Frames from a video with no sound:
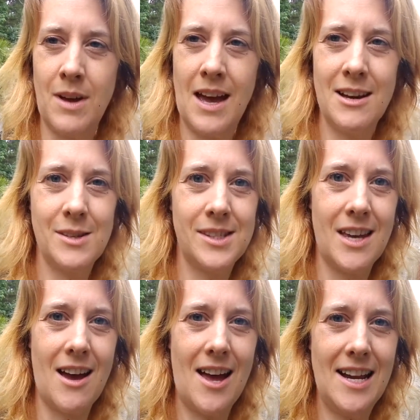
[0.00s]

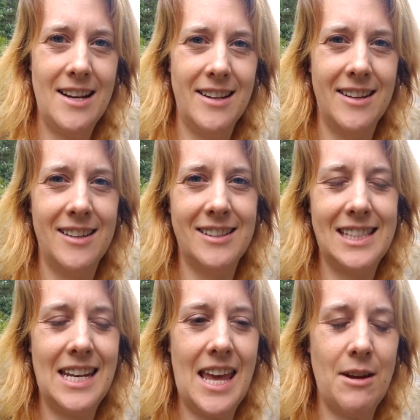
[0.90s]
outside
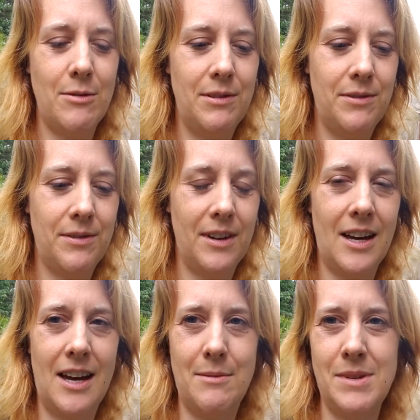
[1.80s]
today it's
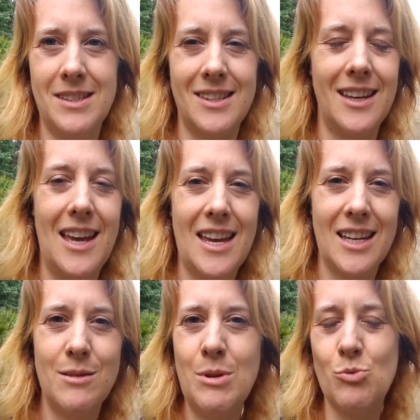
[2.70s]

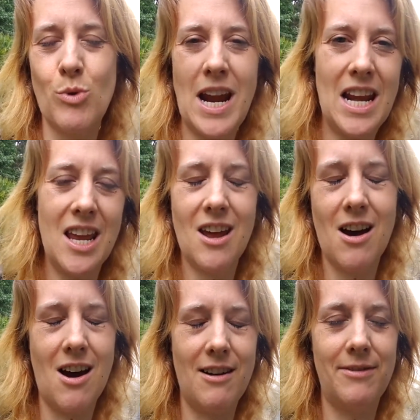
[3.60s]
going to be rainy
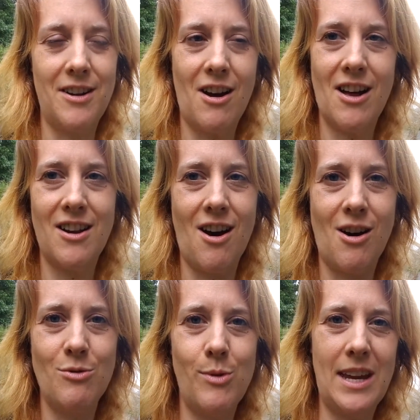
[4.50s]
off and on
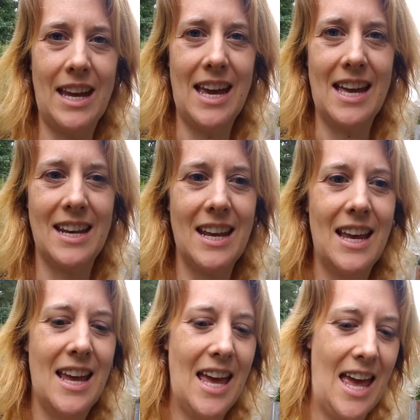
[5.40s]
all weekend,
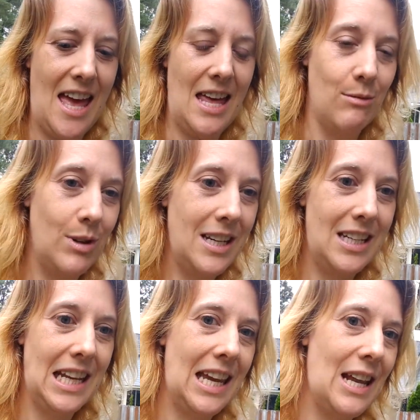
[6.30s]
and we need
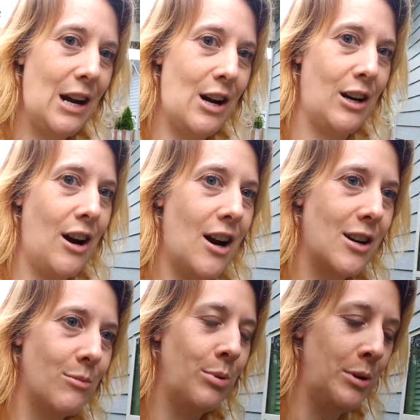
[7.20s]
to get our
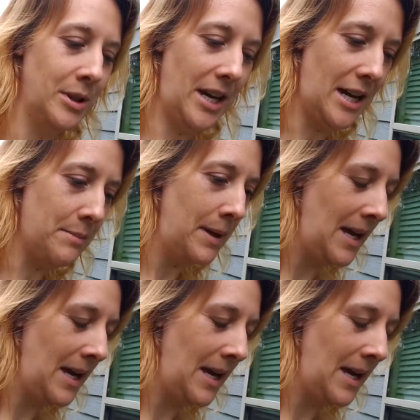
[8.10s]
garden pulled up.